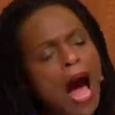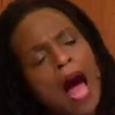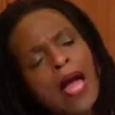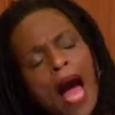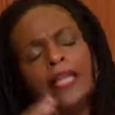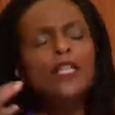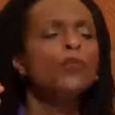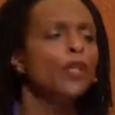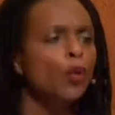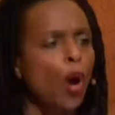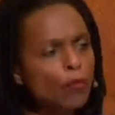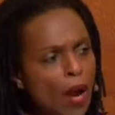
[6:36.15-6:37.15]
I, I just
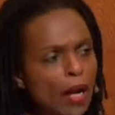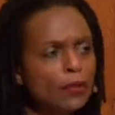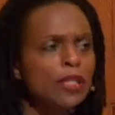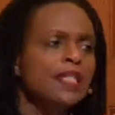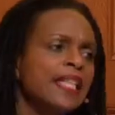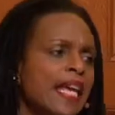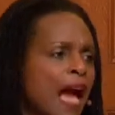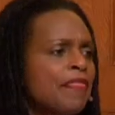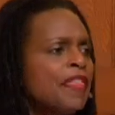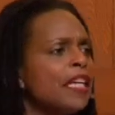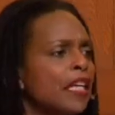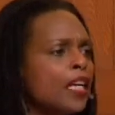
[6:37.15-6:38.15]
want to go on record to say I
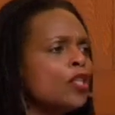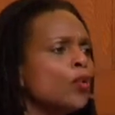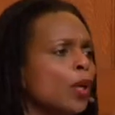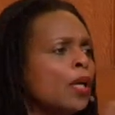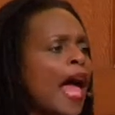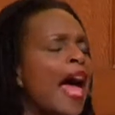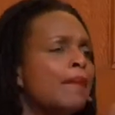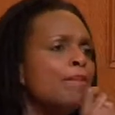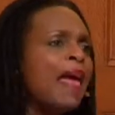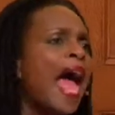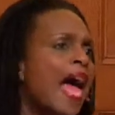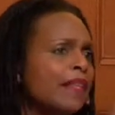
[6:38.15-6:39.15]
think Israel
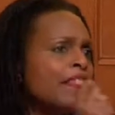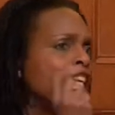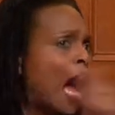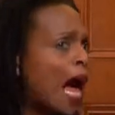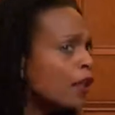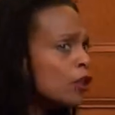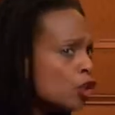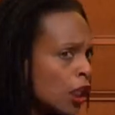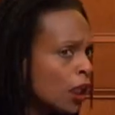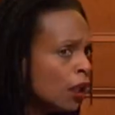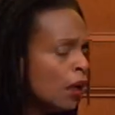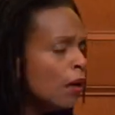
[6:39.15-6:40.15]
had bad
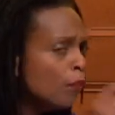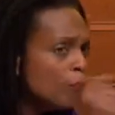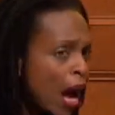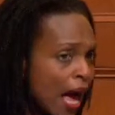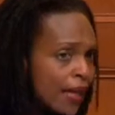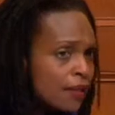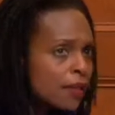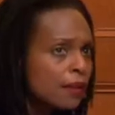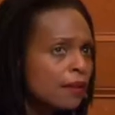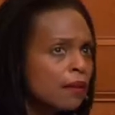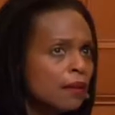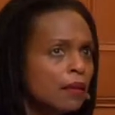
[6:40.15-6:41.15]
theology, but
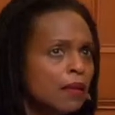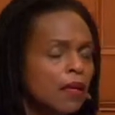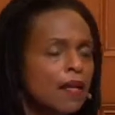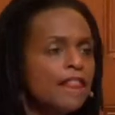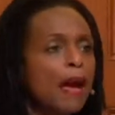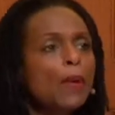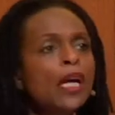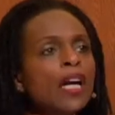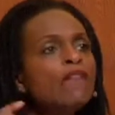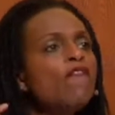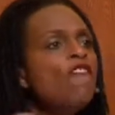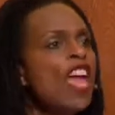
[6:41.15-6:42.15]
they were
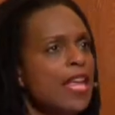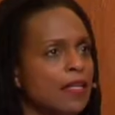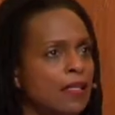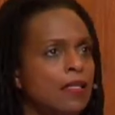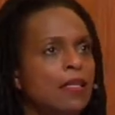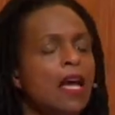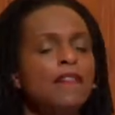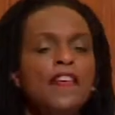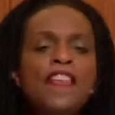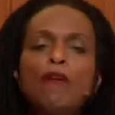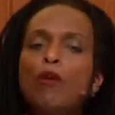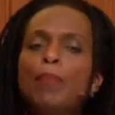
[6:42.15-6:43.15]
convinced
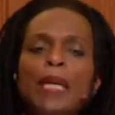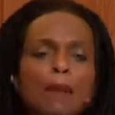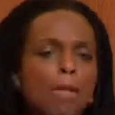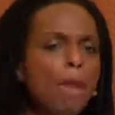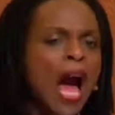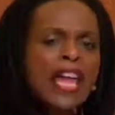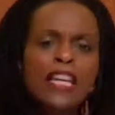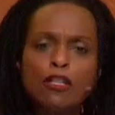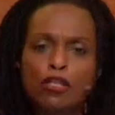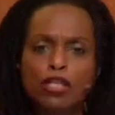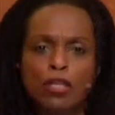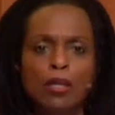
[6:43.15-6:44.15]
that they were being
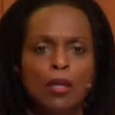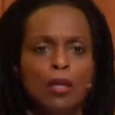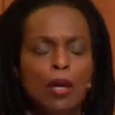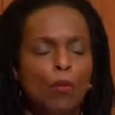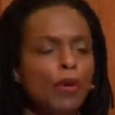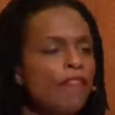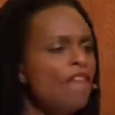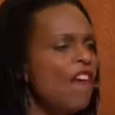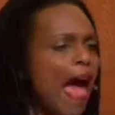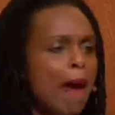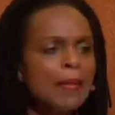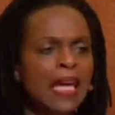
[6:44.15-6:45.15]
punished with
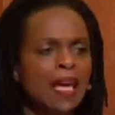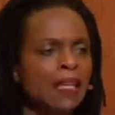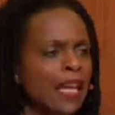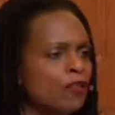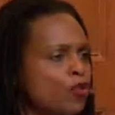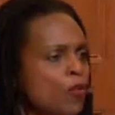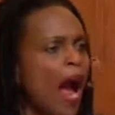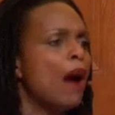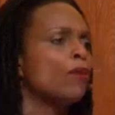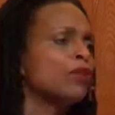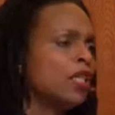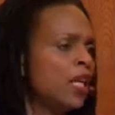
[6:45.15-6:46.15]
famine and
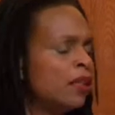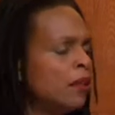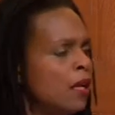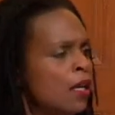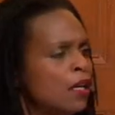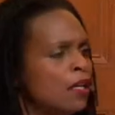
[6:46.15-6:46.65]
drought and